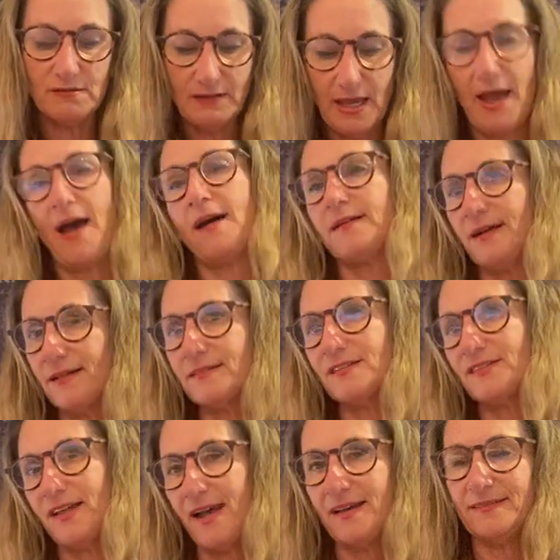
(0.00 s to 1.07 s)
Yeah, I'll
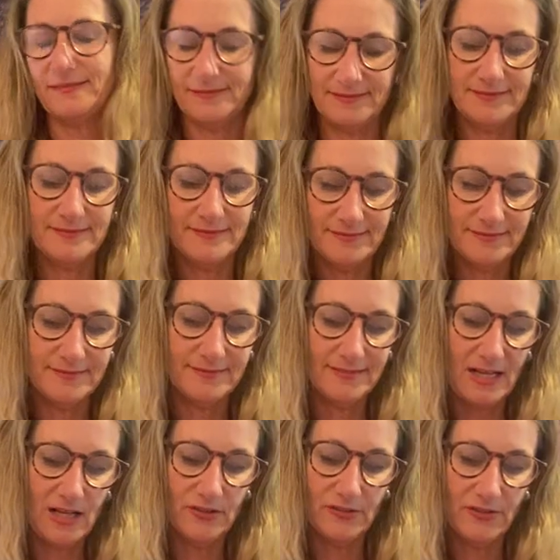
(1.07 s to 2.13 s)
do that.
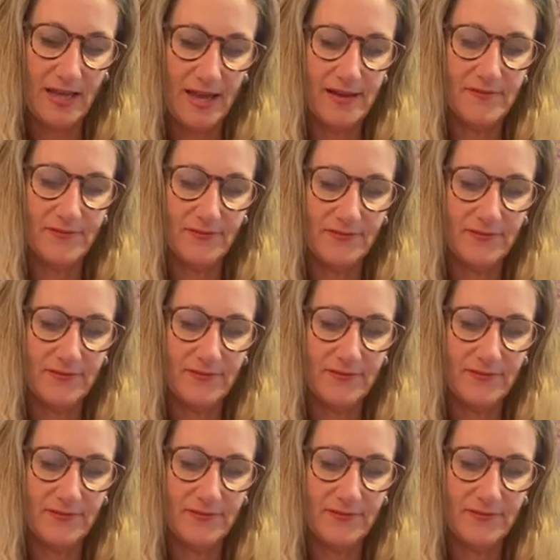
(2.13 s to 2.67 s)
I'll do that.